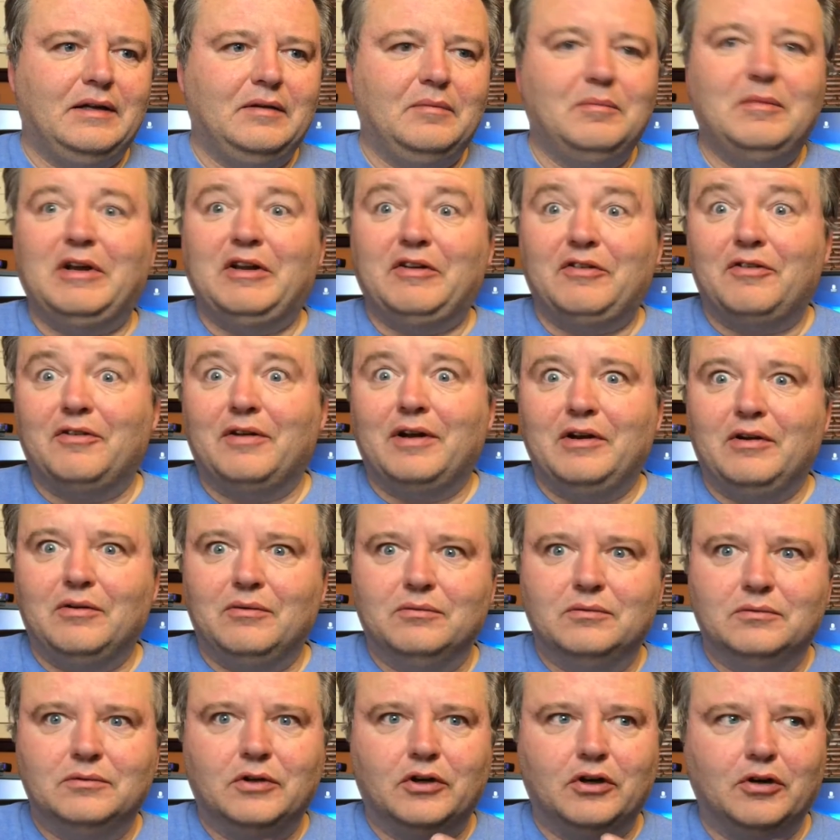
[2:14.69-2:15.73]
make sure I
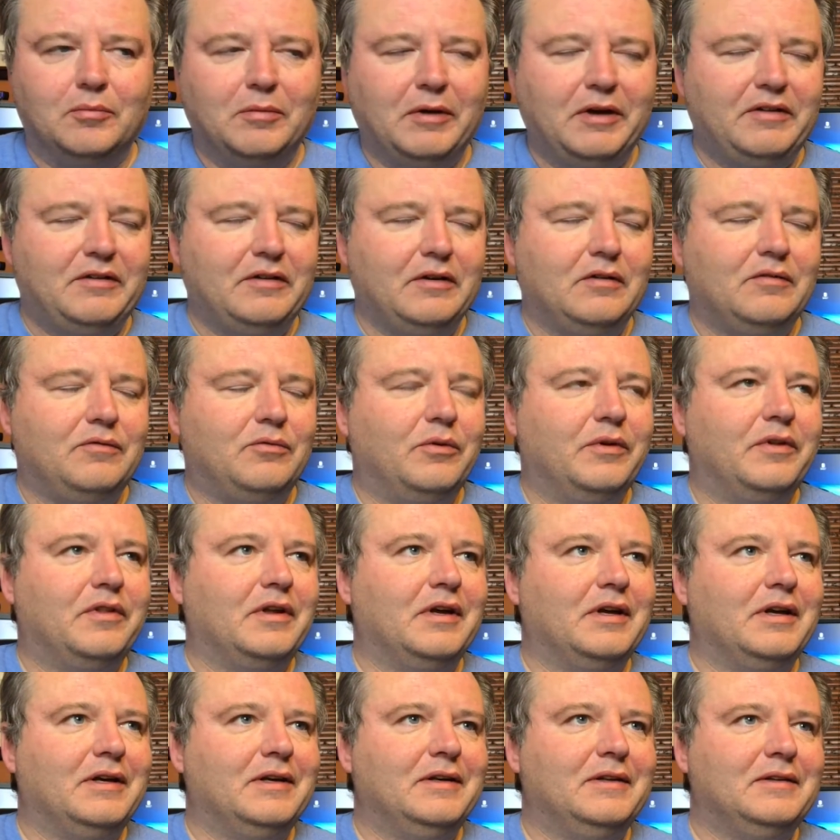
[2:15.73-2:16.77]
don't hurt myself with
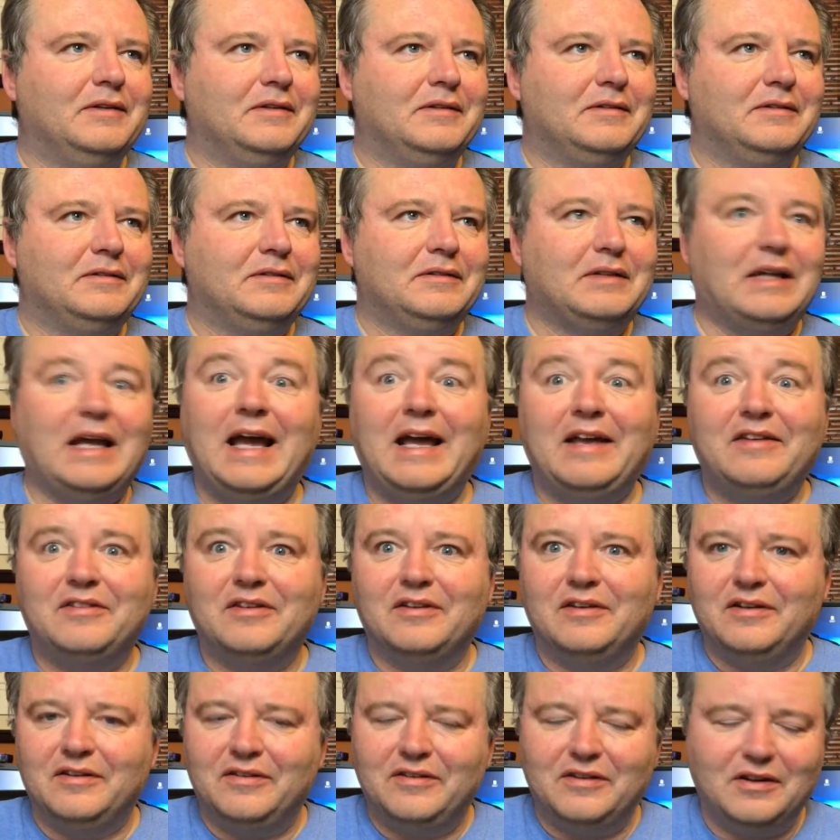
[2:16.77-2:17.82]

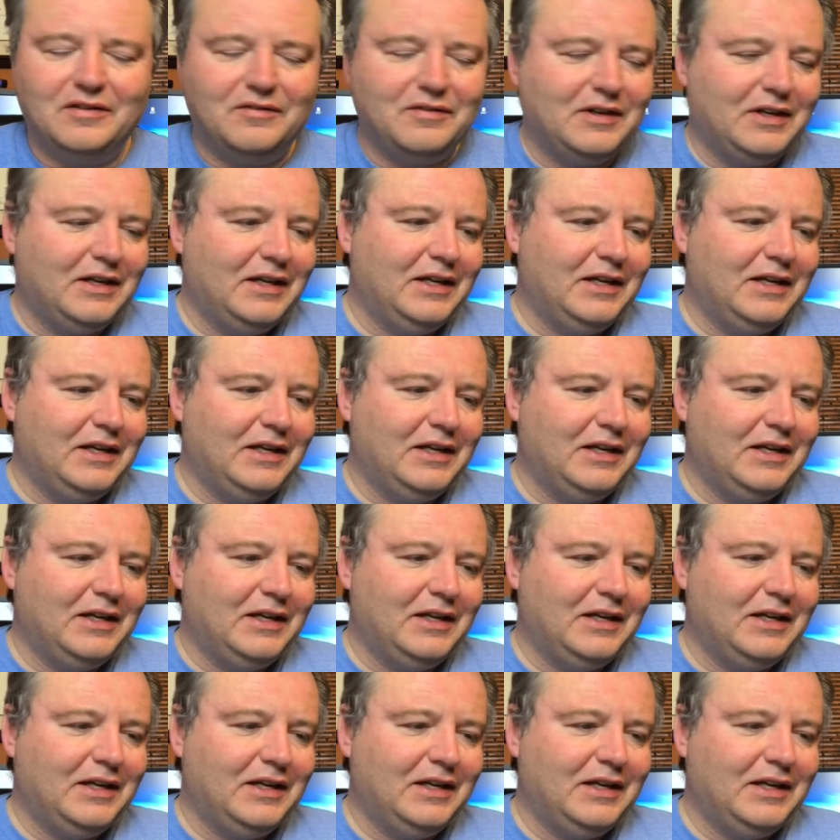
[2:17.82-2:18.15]
acid and stuff.